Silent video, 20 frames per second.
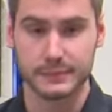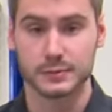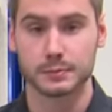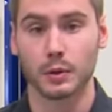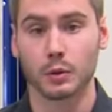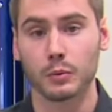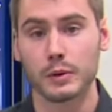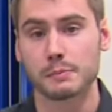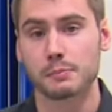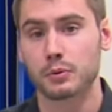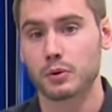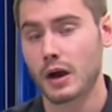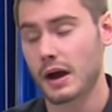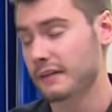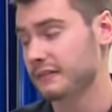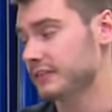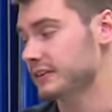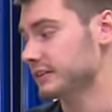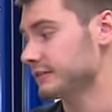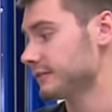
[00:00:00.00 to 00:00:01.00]
but we
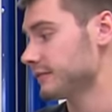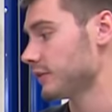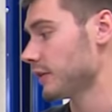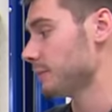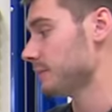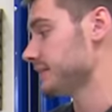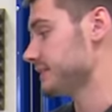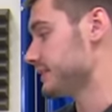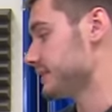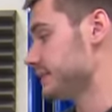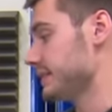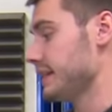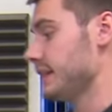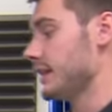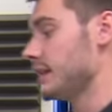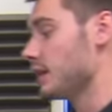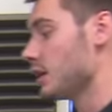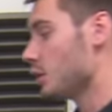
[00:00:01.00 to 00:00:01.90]
profited from it today.